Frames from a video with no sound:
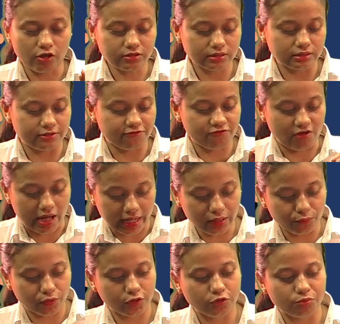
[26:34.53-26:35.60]
defined
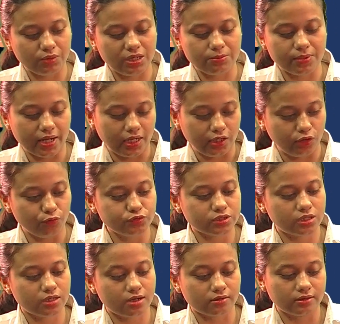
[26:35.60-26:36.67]
what you mean by news and
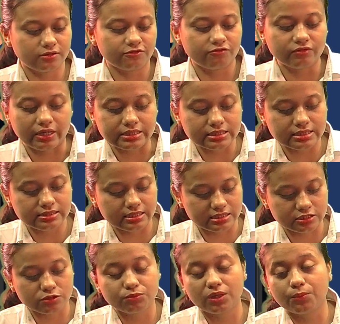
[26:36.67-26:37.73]
current affairs and
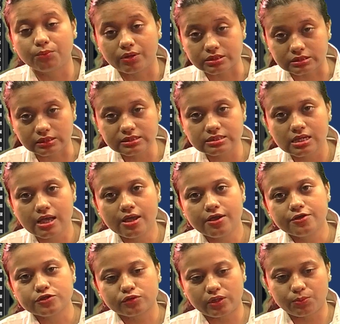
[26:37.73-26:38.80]
systemic business.
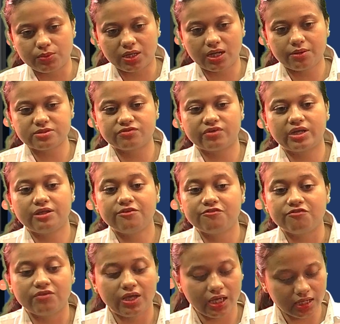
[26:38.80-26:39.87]
So it becomes very
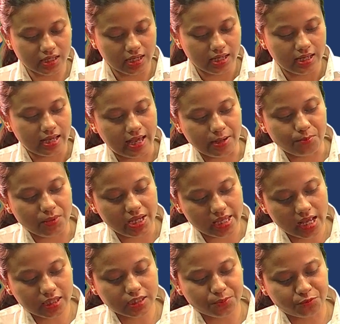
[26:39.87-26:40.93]
vague and making
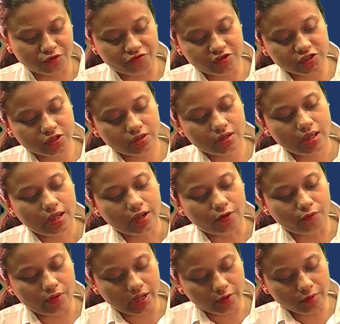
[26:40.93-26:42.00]
the provision
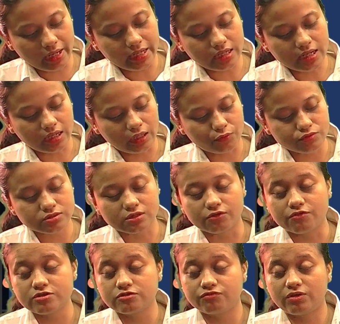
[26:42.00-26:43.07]
regulating news
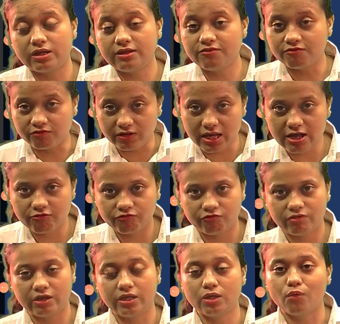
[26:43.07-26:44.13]
service very vague,
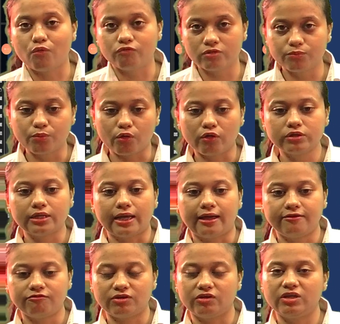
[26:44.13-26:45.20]
very overboard and
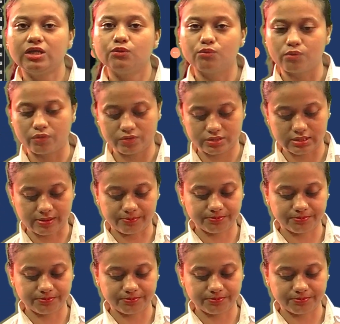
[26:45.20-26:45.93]
very worrisome.